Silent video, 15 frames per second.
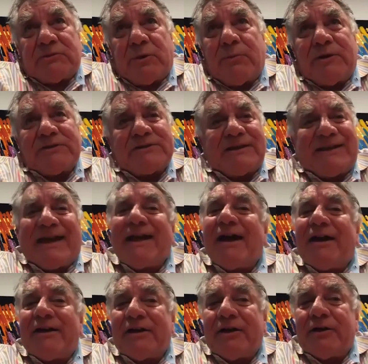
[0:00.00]
almost a
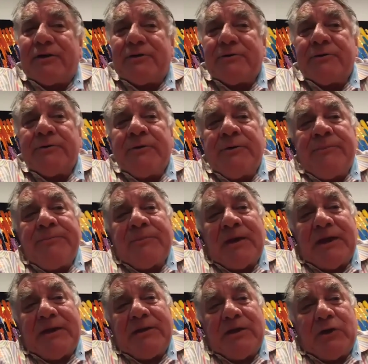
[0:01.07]
decade ago,
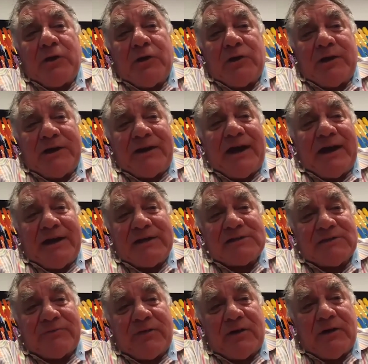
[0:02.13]
in the early
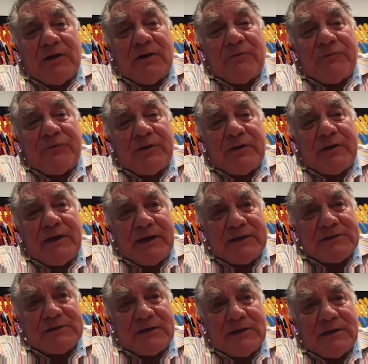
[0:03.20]
days of
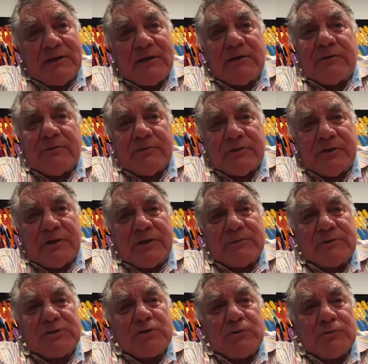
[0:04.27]
ICSI, these
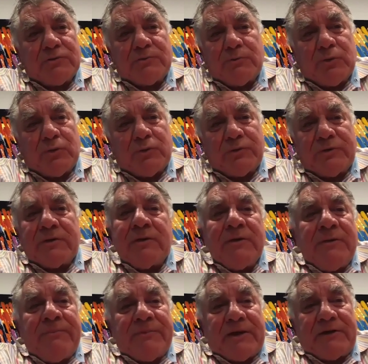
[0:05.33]
were children born
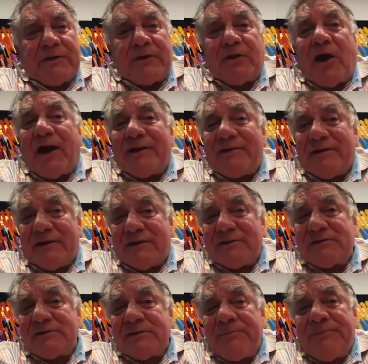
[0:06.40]
in the
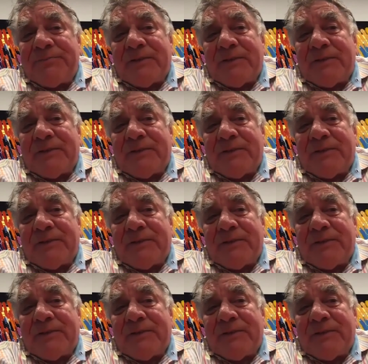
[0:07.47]
90s,